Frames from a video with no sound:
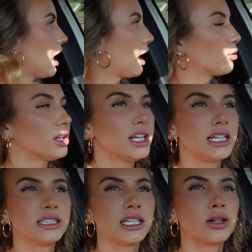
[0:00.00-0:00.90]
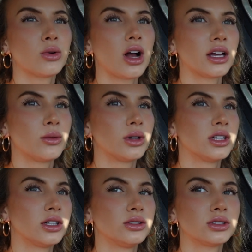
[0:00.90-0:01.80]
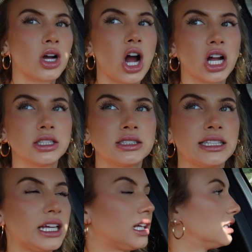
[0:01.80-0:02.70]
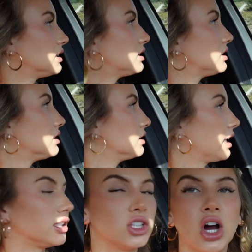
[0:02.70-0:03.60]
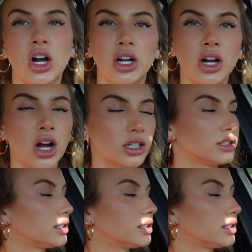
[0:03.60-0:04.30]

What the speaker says: I really need to get Rocky one of those car seats, like dog car